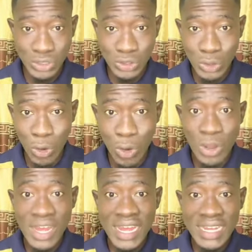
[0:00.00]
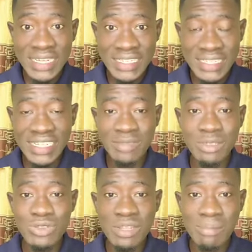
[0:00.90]
So the deal
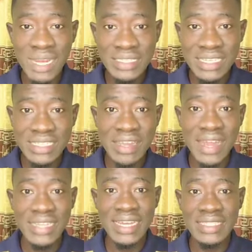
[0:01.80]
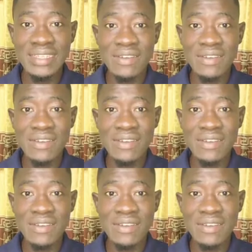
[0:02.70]
between Manchester United